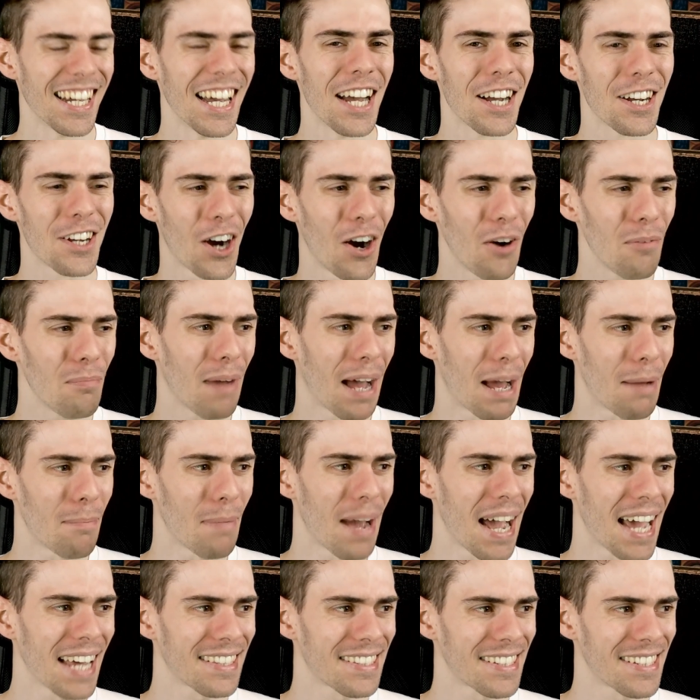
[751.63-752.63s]
Combat
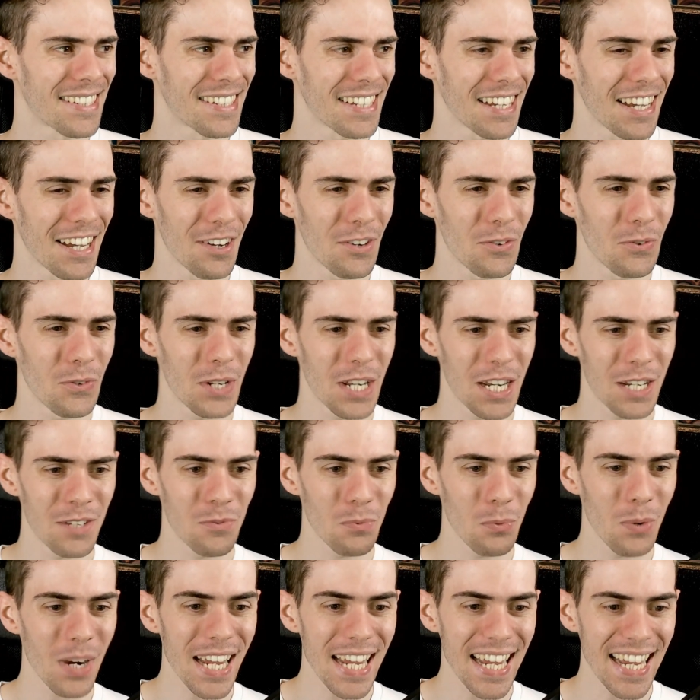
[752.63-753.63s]
maths is
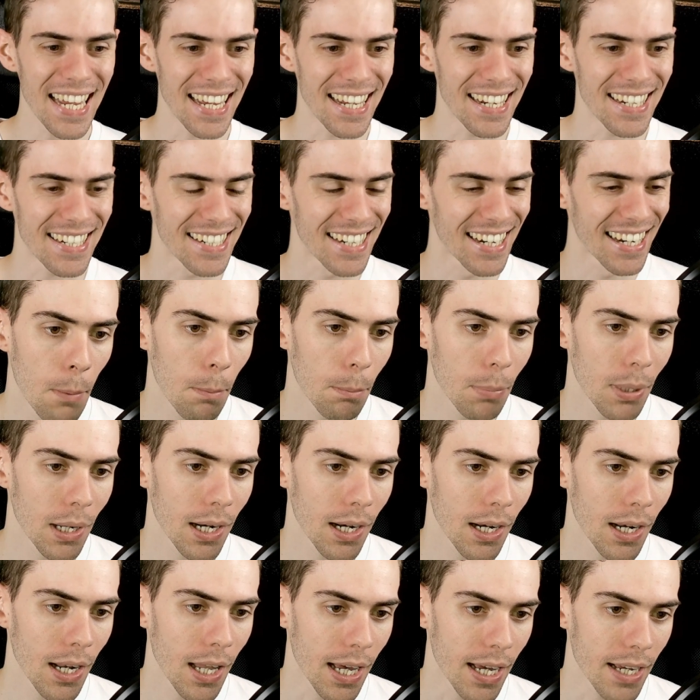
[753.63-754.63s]
weird.
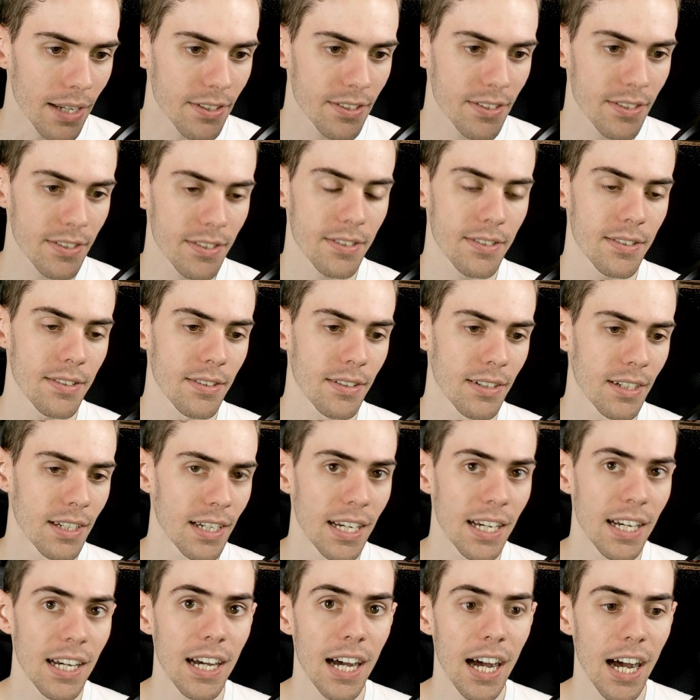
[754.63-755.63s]
Plus,
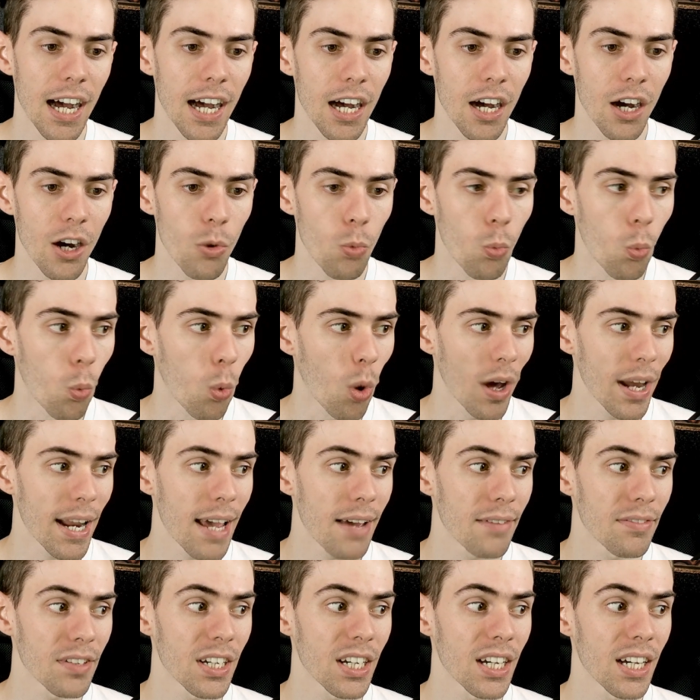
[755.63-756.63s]

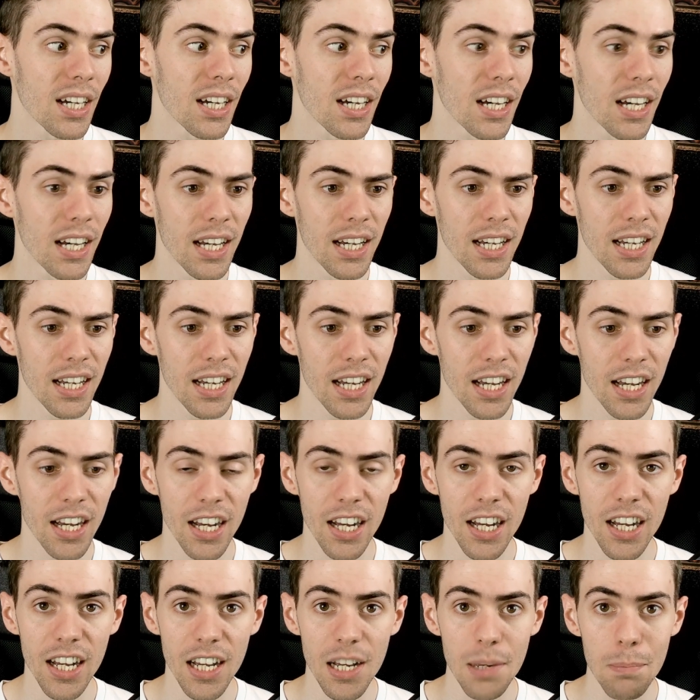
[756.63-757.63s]
whatever
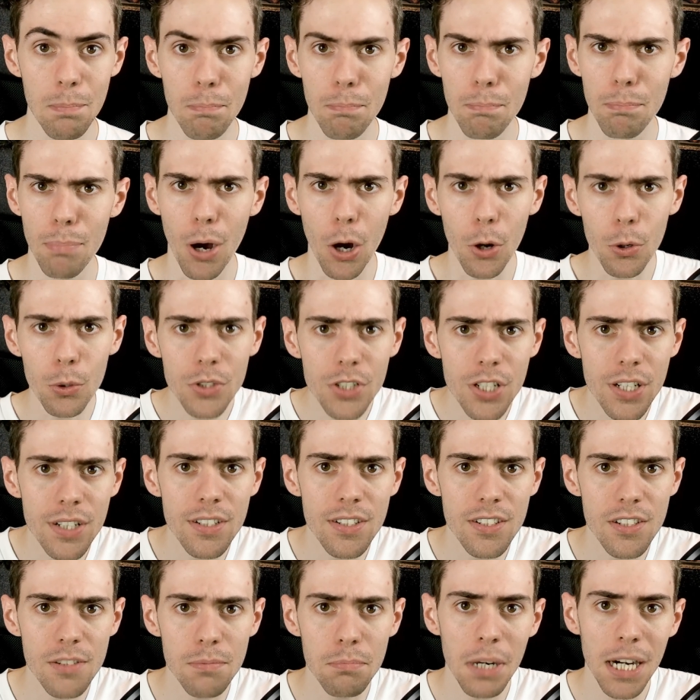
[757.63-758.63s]
her
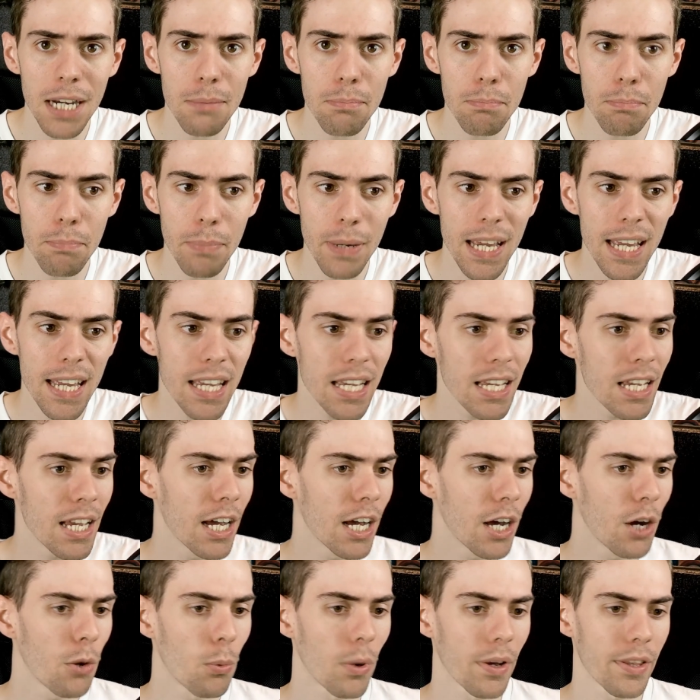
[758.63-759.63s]
potence might be,
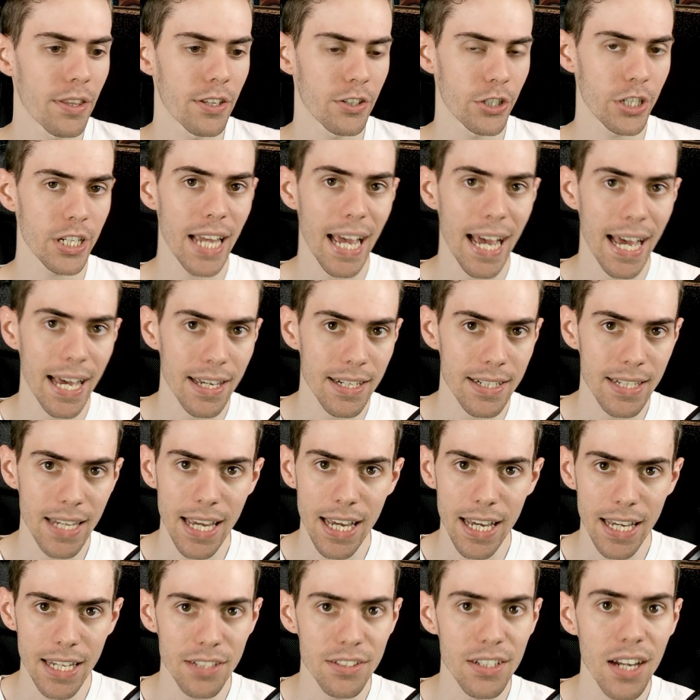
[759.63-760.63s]
whether she had
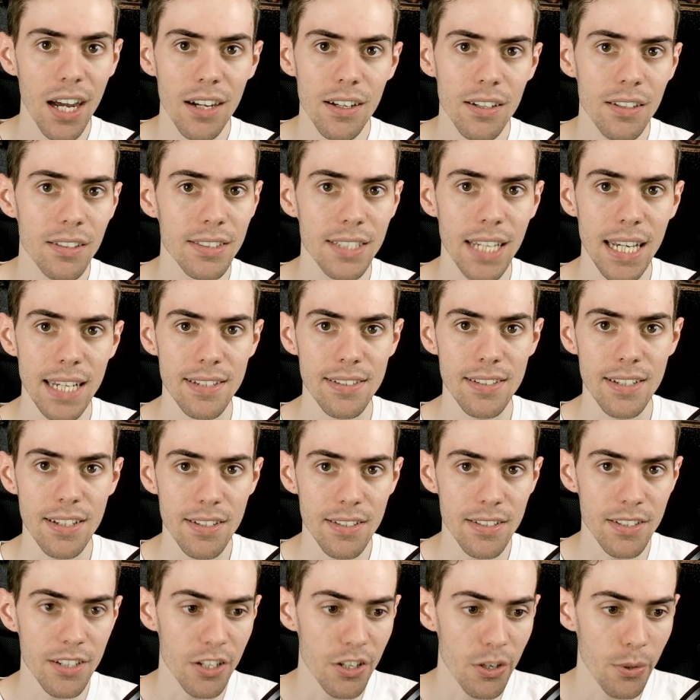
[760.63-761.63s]
knuckle
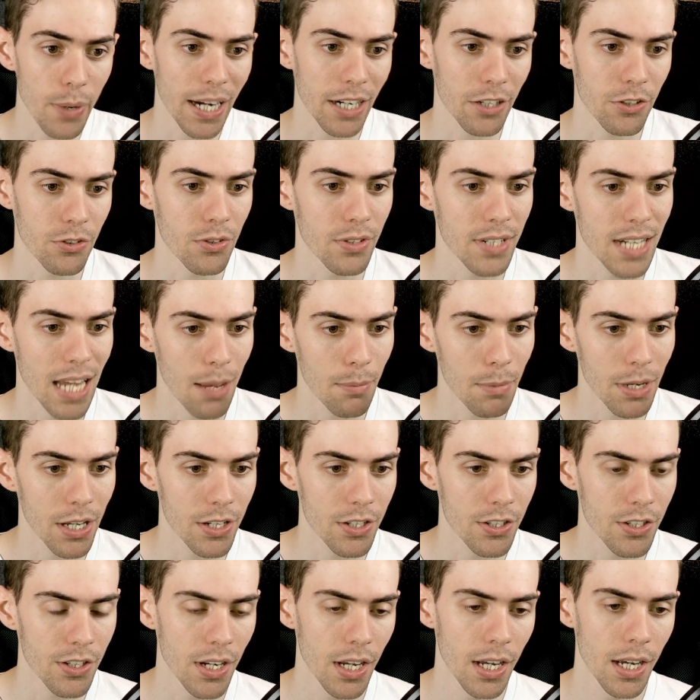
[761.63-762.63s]
dusters to do extra
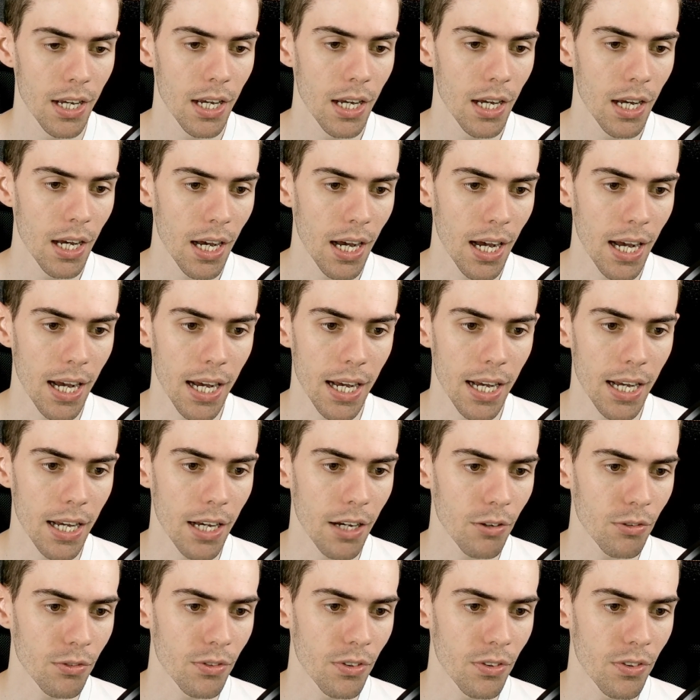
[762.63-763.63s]
damage,
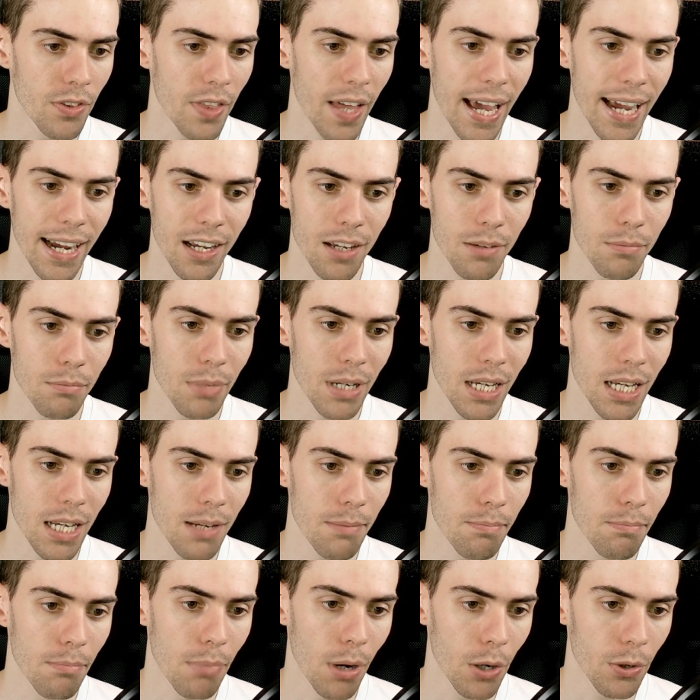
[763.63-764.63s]
that can be
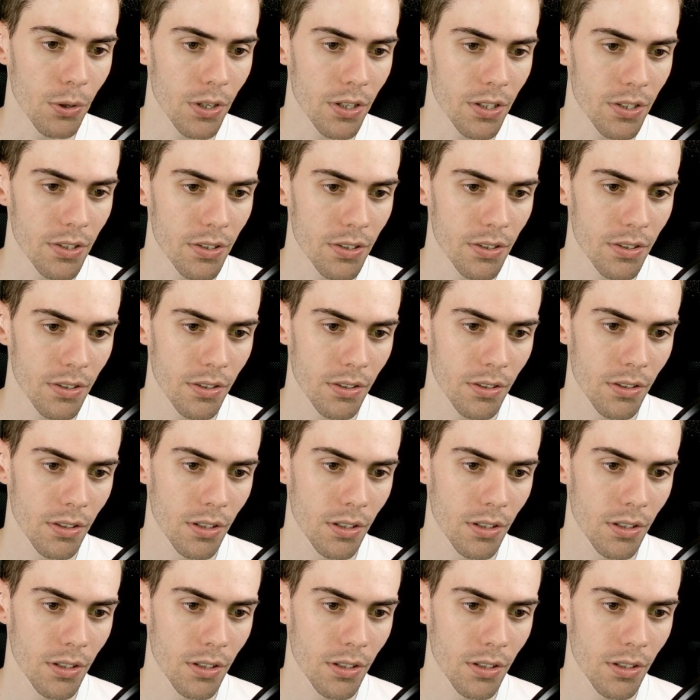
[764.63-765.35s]
bonus.